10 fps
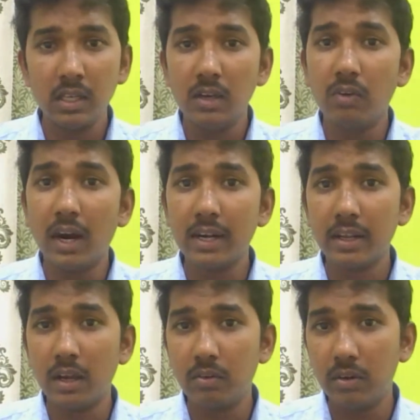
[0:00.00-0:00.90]
what I
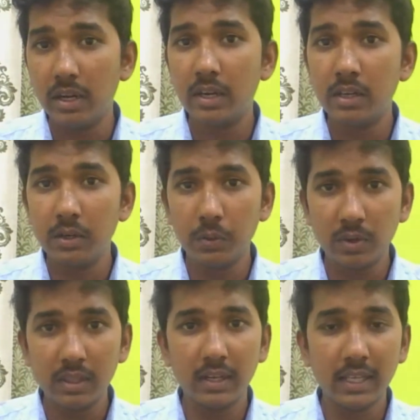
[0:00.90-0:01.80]
have learned
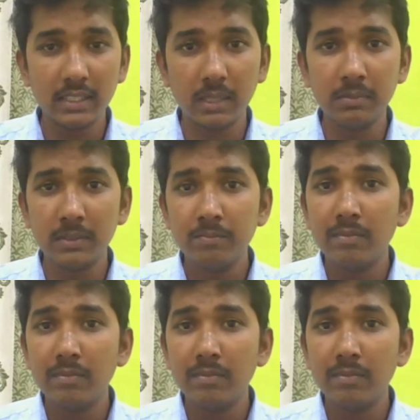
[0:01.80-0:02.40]
during that exams,